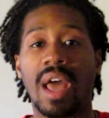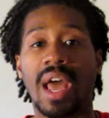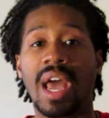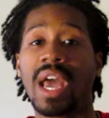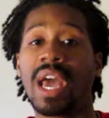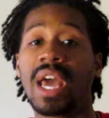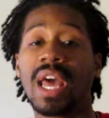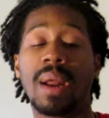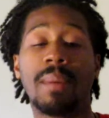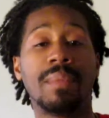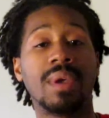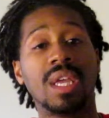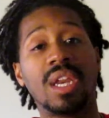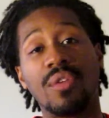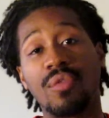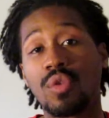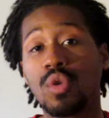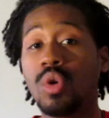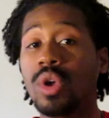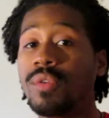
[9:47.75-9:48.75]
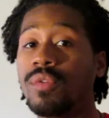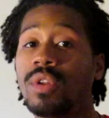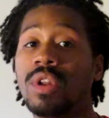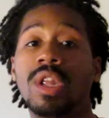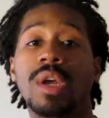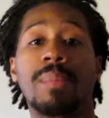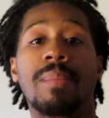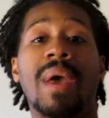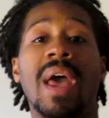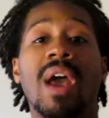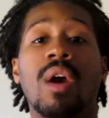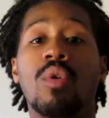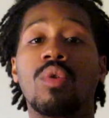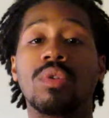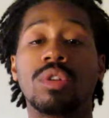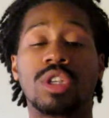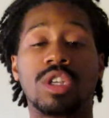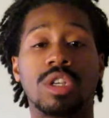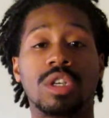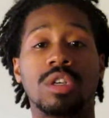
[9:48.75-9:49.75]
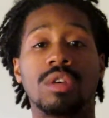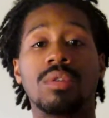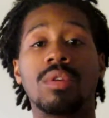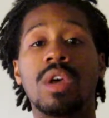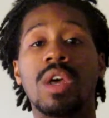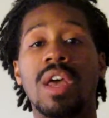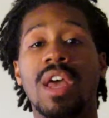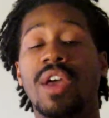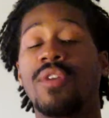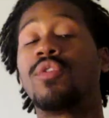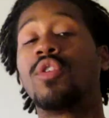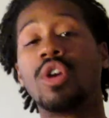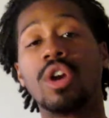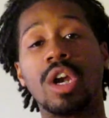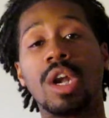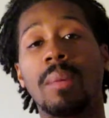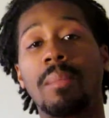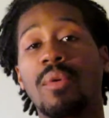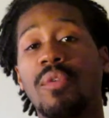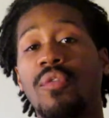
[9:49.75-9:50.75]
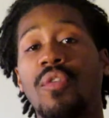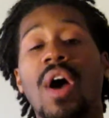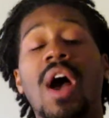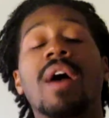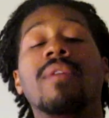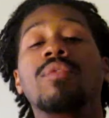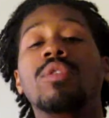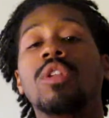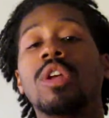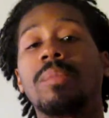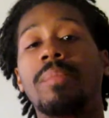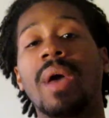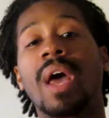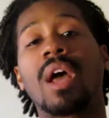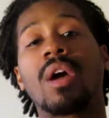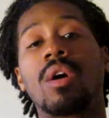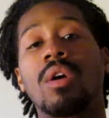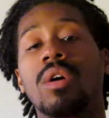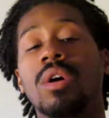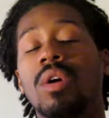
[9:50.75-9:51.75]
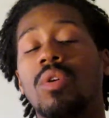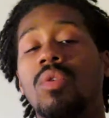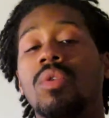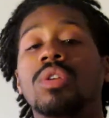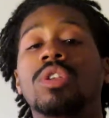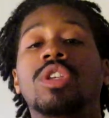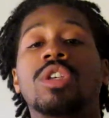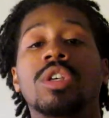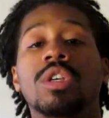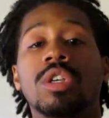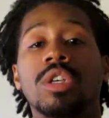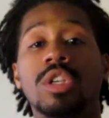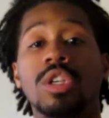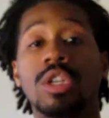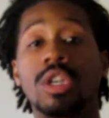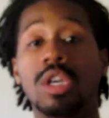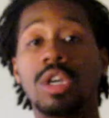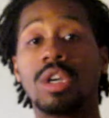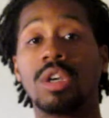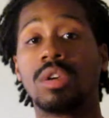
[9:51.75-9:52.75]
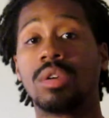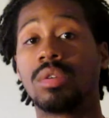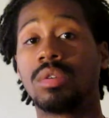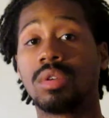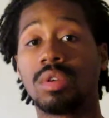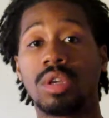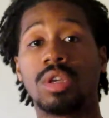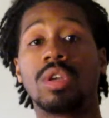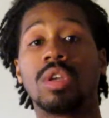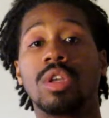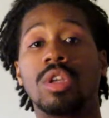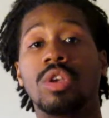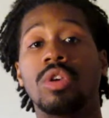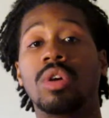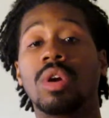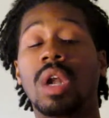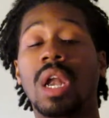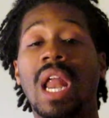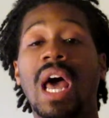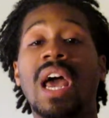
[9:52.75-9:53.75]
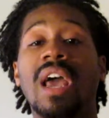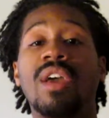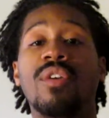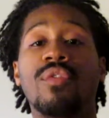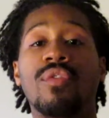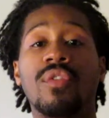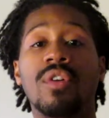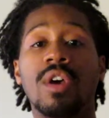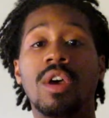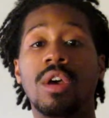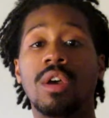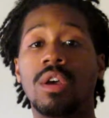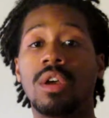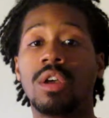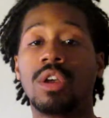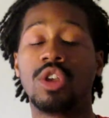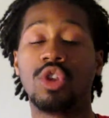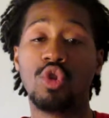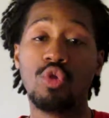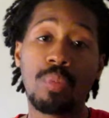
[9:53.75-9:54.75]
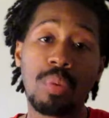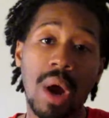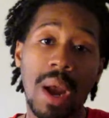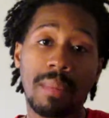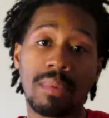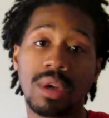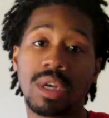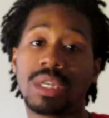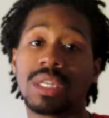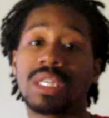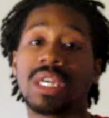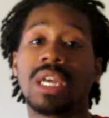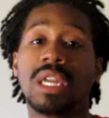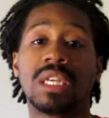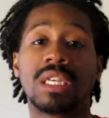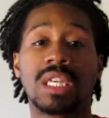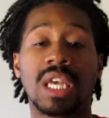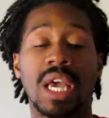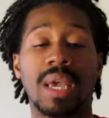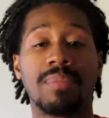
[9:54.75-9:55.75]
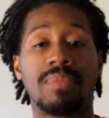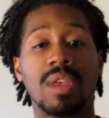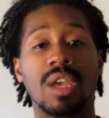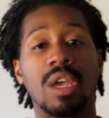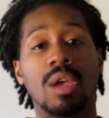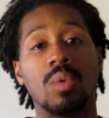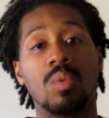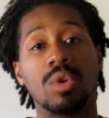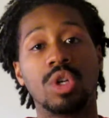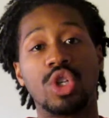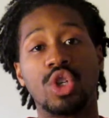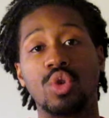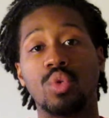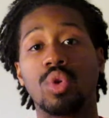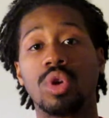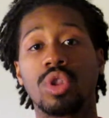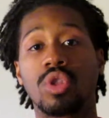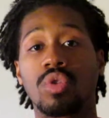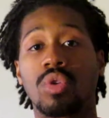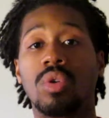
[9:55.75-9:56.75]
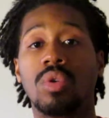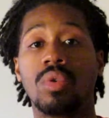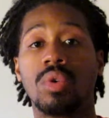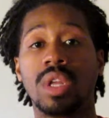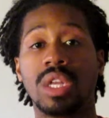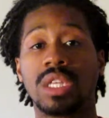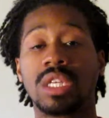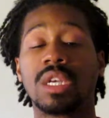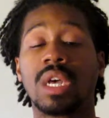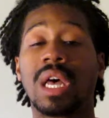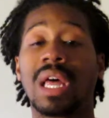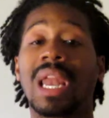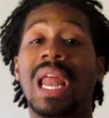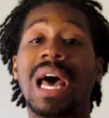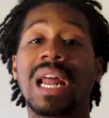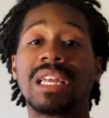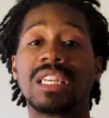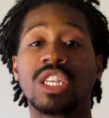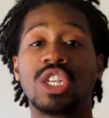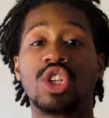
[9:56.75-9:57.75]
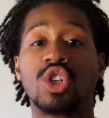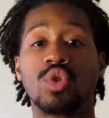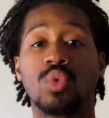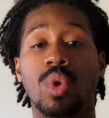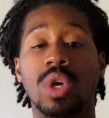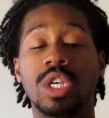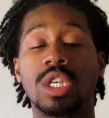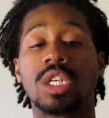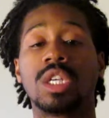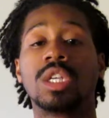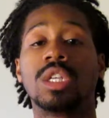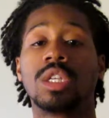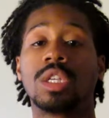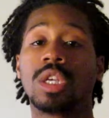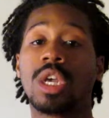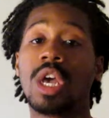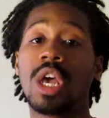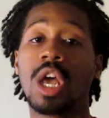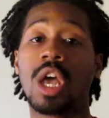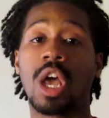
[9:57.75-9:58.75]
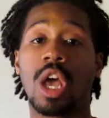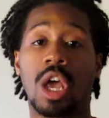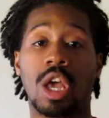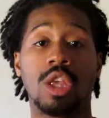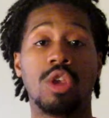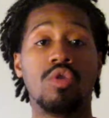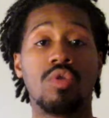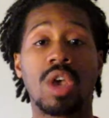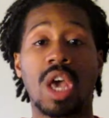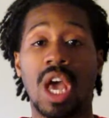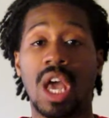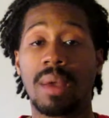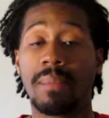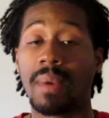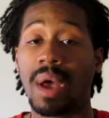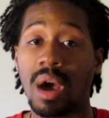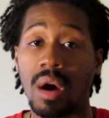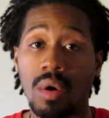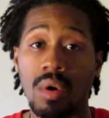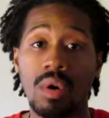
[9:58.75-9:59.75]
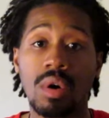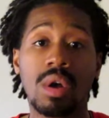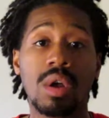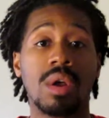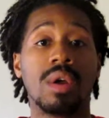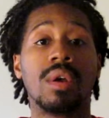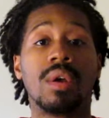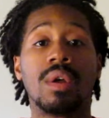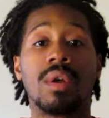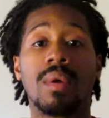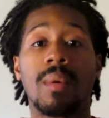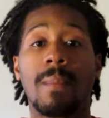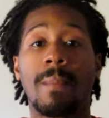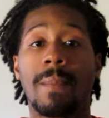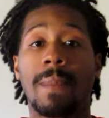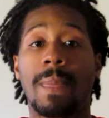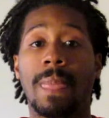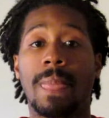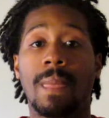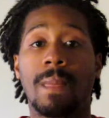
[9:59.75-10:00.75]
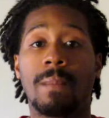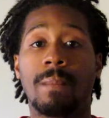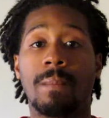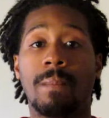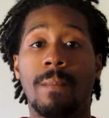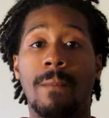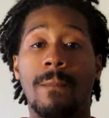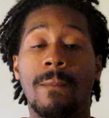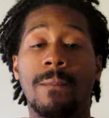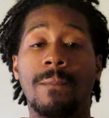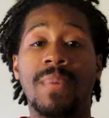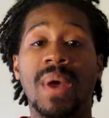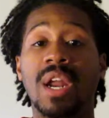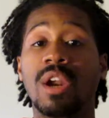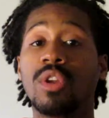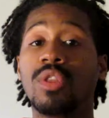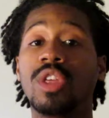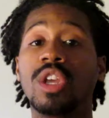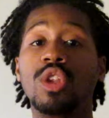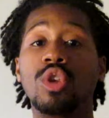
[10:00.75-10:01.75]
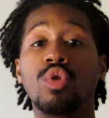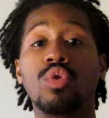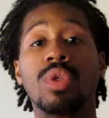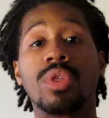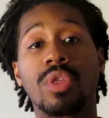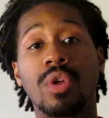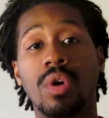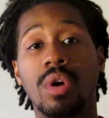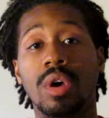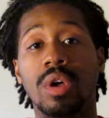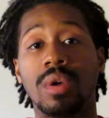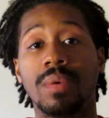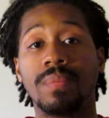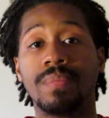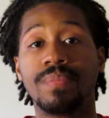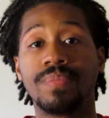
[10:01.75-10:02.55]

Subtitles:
And I mean, if you even look back if you're a number 5, you look back onto your life, you probably could say the same thing, in which you were thrown into a lot of situations and you came out better than you thought.